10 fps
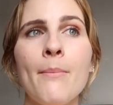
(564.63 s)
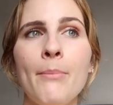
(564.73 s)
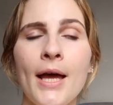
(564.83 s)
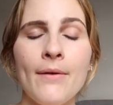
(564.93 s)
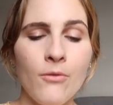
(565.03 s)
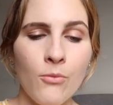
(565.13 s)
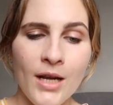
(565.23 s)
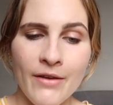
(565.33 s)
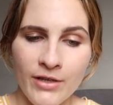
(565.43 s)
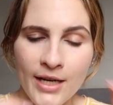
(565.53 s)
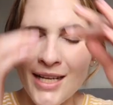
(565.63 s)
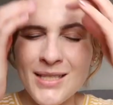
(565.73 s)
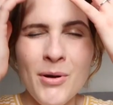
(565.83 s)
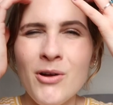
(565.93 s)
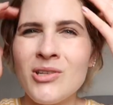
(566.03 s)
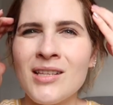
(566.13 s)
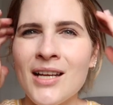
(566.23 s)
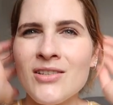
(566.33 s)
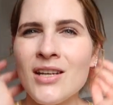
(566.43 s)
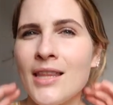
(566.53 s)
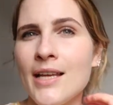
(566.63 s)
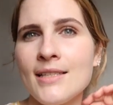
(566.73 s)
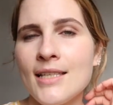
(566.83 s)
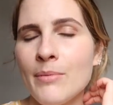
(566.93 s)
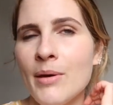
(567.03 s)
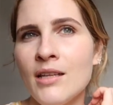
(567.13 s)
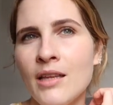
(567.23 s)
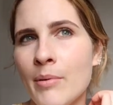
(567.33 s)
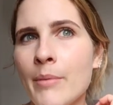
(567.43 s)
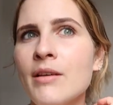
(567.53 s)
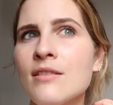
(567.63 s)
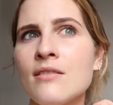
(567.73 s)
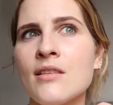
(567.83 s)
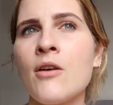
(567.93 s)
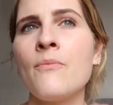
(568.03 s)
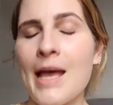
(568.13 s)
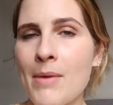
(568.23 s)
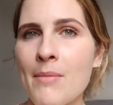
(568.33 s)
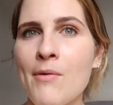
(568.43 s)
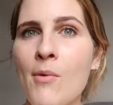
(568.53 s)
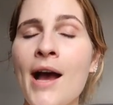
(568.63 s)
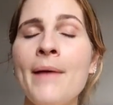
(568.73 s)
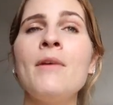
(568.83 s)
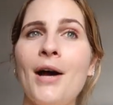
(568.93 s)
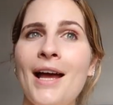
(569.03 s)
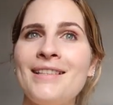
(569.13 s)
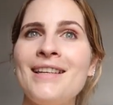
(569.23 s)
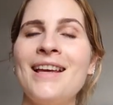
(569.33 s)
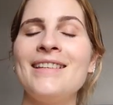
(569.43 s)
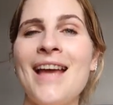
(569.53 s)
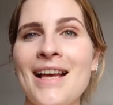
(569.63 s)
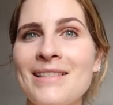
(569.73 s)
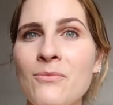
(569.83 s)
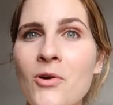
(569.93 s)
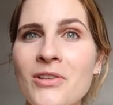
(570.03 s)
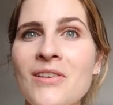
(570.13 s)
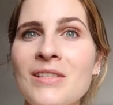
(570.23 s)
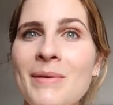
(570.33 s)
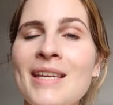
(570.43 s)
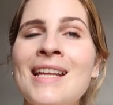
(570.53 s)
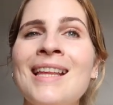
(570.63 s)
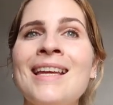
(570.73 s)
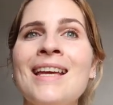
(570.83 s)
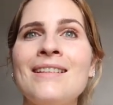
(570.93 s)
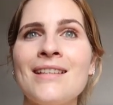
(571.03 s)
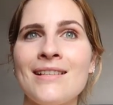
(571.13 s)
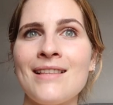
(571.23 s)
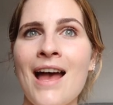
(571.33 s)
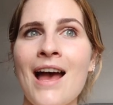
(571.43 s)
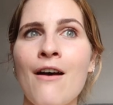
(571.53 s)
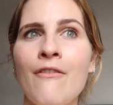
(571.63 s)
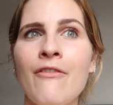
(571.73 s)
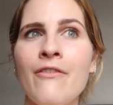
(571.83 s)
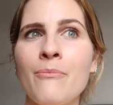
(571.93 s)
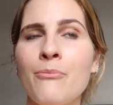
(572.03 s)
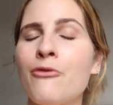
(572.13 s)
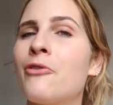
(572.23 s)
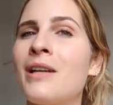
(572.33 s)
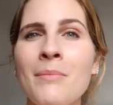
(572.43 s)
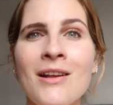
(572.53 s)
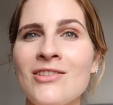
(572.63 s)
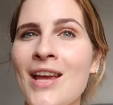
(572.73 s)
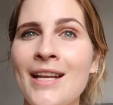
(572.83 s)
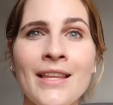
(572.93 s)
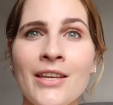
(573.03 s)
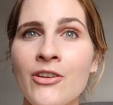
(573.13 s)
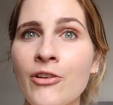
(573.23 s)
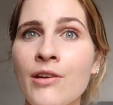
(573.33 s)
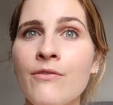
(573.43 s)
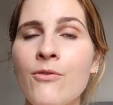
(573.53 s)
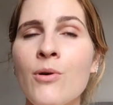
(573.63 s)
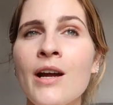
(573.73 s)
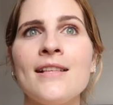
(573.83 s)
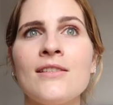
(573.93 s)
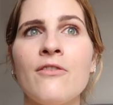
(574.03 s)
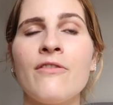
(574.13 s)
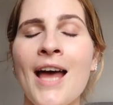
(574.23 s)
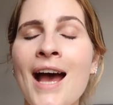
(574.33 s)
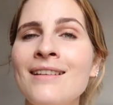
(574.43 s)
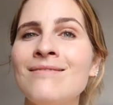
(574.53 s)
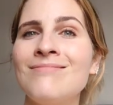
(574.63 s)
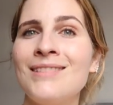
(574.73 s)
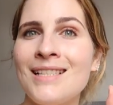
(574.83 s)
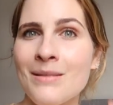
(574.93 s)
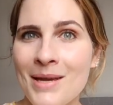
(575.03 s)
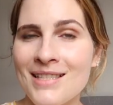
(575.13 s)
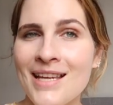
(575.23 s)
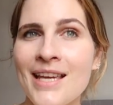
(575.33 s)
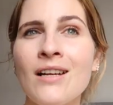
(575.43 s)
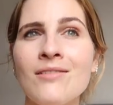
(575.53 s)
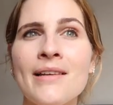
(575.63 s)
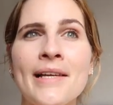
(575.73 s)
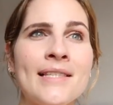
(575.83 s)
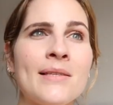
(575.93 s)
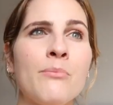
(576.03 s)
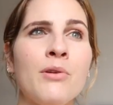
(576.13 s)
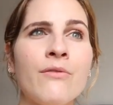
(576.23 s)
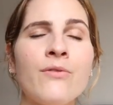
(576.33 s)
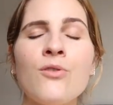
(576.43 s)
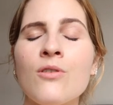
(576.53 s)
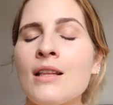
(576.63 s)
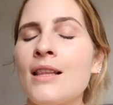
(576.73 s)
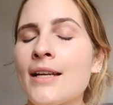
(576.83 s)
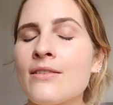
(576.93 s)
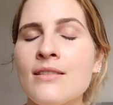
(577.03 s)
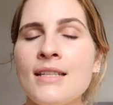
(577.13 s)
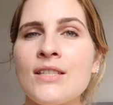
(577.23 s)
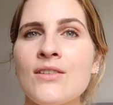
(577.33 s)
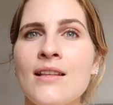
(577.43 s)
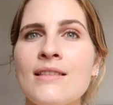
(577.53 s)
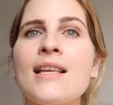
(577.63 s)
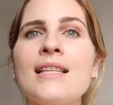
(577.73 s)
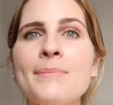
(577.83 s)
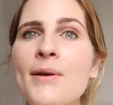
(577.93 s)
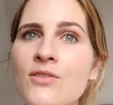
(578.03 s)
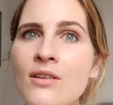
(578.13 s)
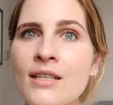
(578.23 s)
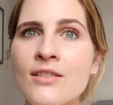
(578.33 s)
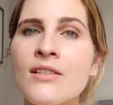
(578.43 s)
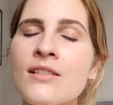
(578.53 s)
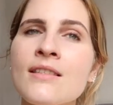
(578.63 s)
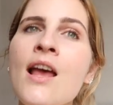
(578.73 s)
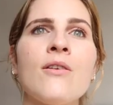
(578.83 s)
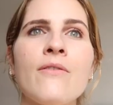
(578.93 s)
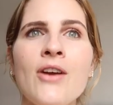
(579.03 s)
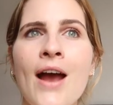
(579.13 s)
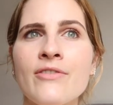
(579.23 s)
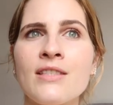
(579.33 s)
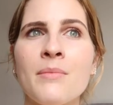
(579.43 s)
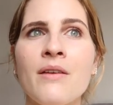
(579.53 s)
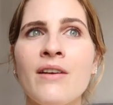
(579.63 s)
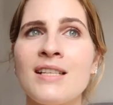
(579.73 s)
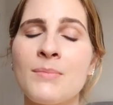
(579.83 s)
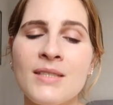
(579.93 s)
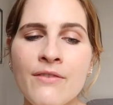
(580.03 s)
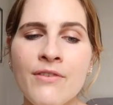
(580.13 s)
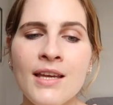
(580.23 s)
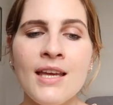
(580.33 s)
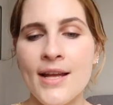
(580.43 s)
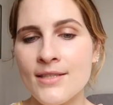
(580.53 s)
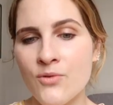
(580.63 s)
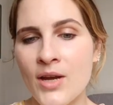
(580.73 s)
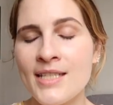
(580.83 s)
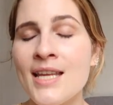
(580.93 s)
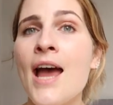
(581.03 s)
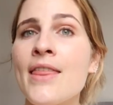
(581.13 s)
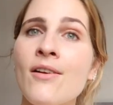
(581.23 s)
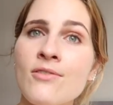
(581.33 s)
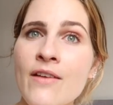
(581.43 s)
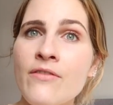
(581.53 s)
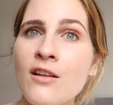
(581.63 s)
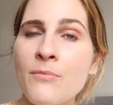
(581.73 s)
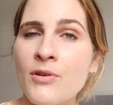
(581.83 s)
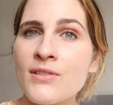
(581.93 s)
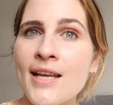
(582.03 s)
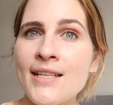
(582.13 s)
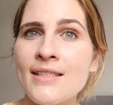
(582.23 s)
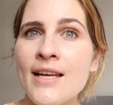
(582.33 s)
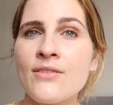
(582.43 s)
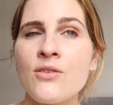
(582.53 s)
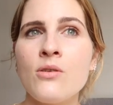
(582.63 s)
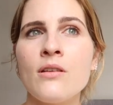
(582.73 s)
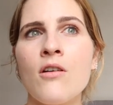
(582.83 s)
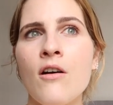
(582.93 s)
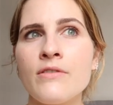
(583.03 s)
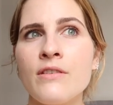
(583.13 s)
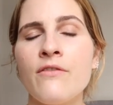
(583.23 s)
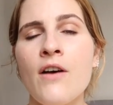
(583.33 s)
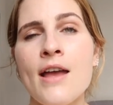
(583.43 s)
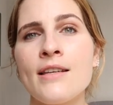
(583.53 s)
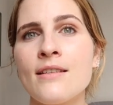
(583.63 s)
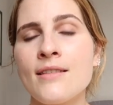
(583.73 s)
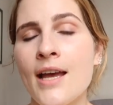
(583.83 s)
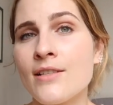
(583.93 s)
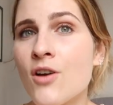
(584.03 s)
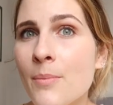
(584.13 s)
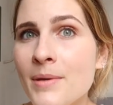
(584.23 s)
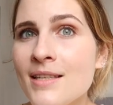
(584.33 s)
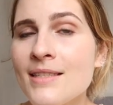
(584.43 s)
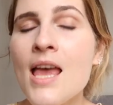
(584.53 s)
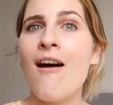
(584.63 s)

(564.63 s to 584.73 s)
But whatever, it is a poetry collection. I think it's independently published, so that might be why. But yes, Waterstones Piccadilly does have pretty much anything you're looking for. And so for that, it's amazing. It also has some beautiful collector's editions and special editions. So if you're after something very specific, that's great. And they also have a lot of book signings there, so you can often find signed copies.